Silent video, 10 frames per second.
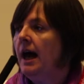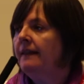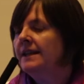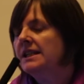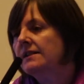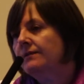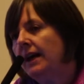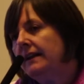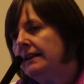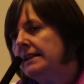And
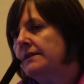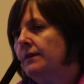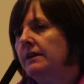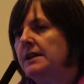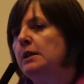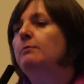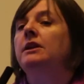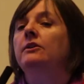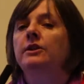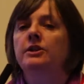I think this is very
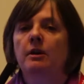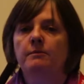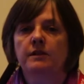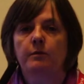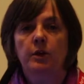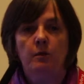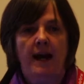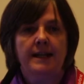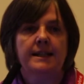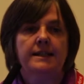similar in terms of when you
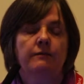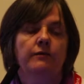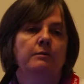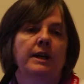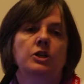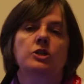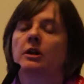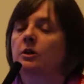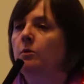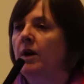access information
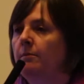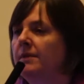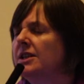on the web.